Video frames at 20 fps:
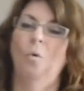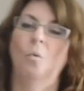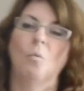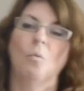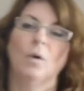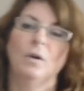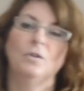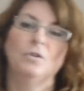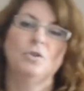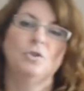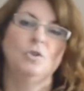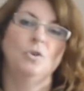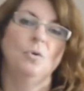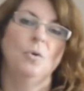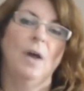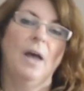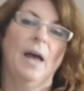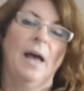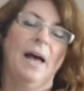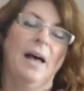Once
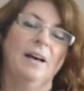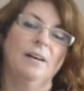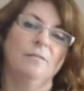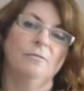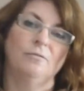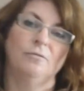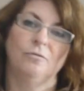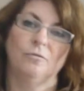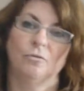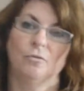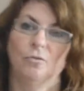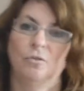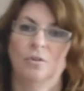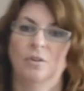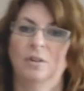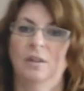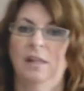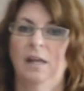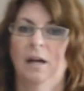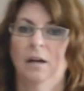you have
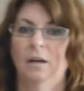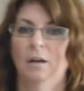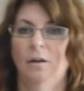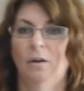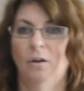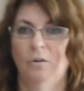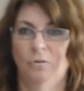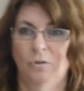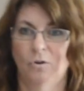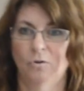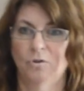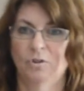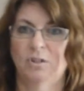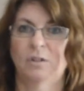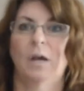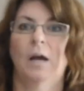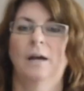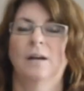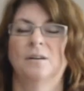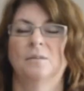the,
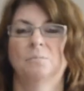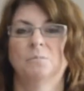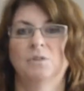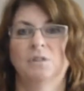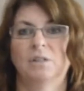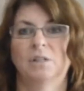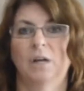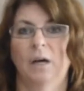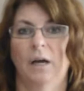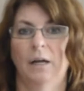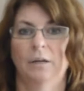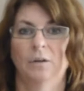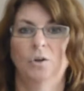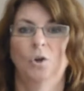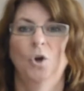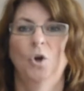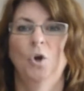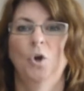those items done,